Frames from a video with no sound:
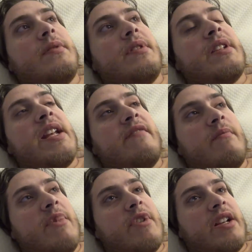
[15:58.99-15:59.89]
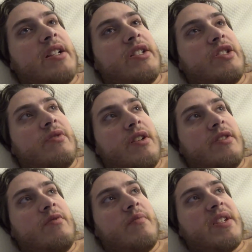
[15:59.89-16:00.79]
The Native Americans do not
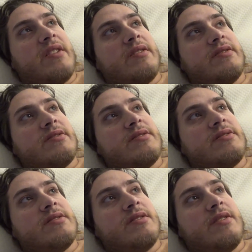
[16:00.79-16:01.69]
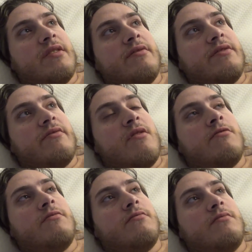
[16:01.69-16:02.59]
do it because they're in their
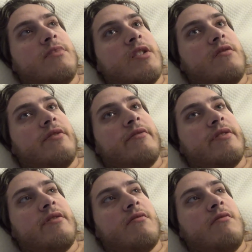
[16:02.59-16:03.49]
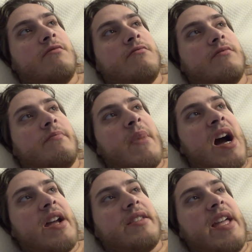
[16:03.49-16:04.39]
own, you know, they're in their own mind.